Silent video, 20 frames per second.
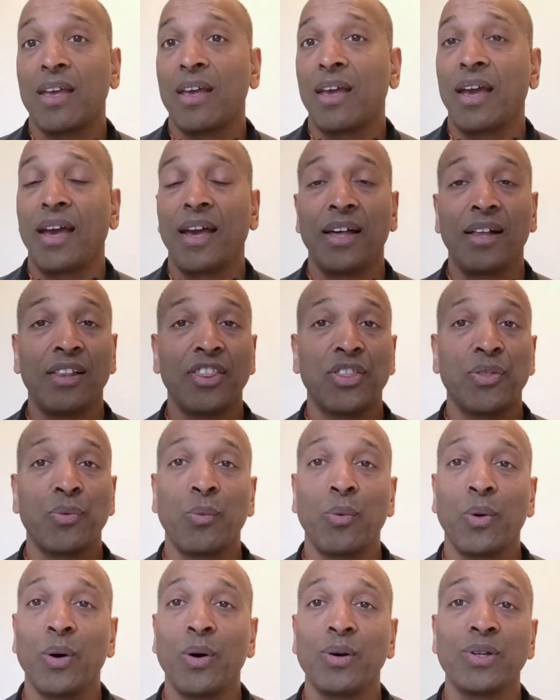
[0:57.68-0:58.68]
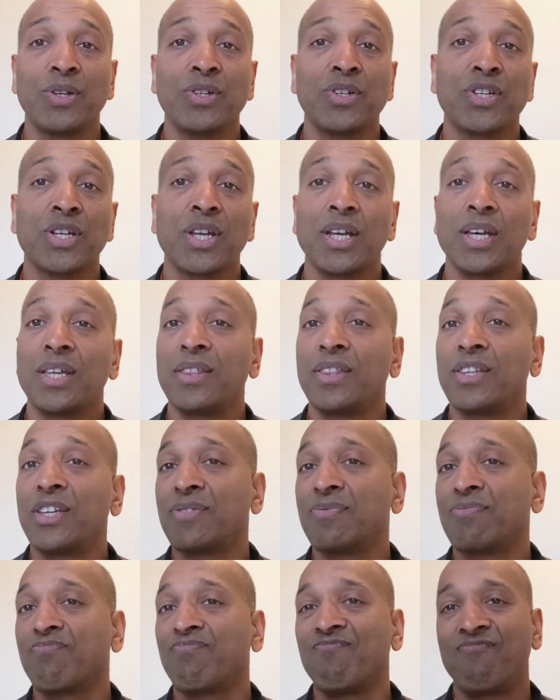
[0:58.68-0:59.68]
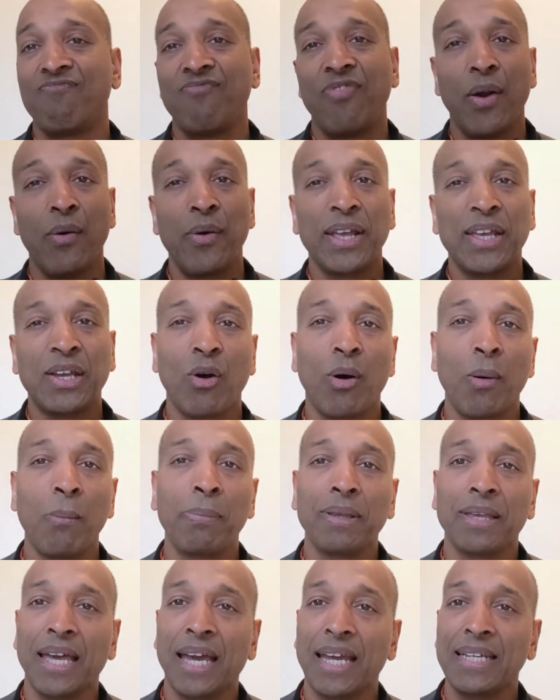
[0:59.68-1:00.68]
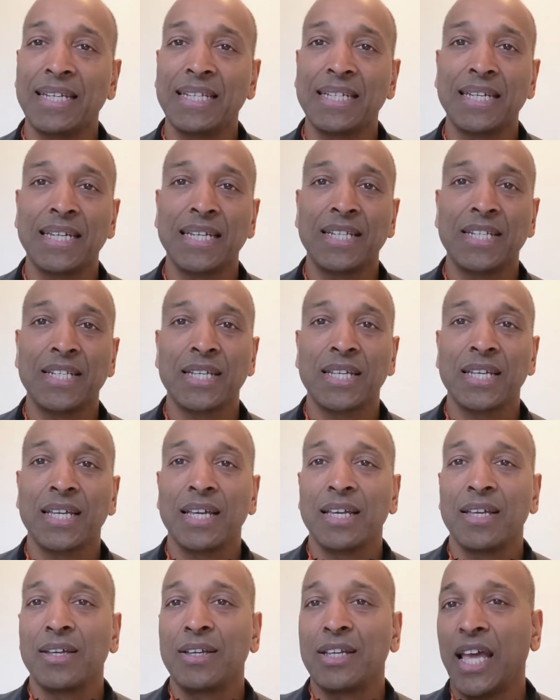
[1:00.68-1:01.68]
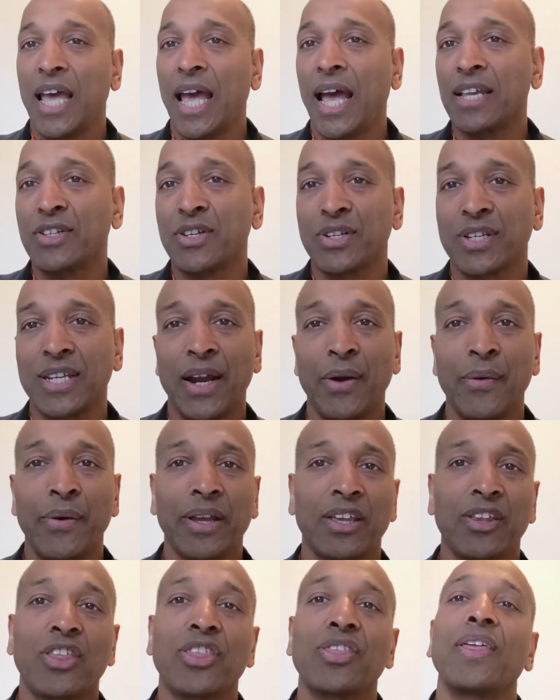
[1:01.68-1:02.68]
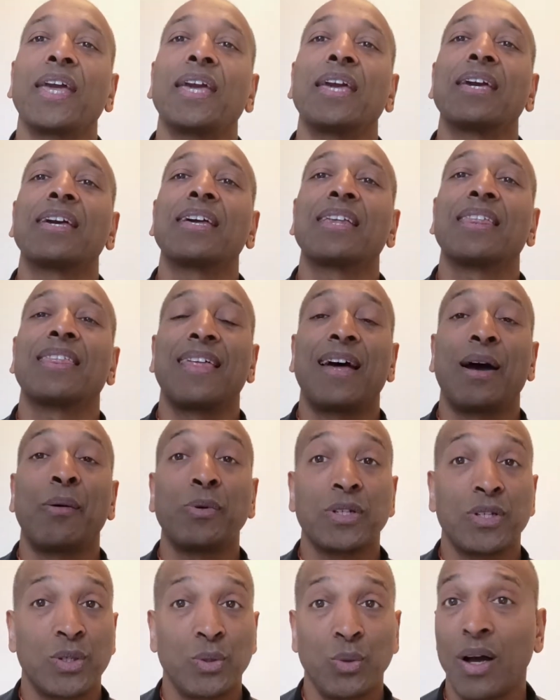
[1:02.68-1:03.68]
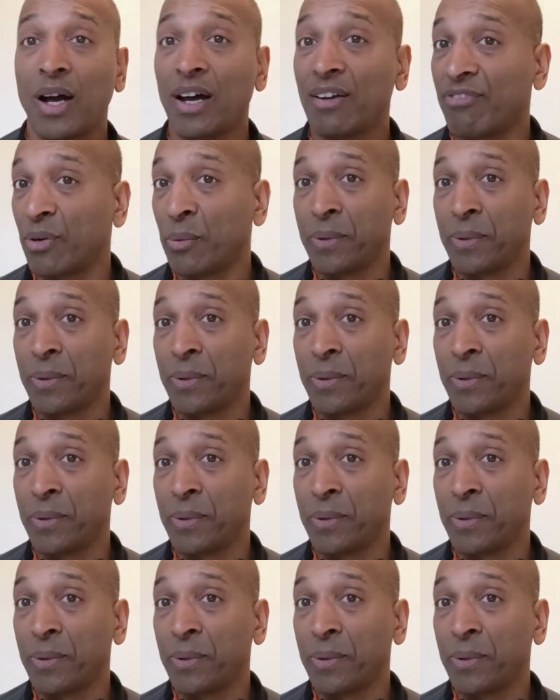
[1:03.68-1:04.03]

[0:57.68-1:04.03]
health was this very complicated, esoteric thing that was too hard for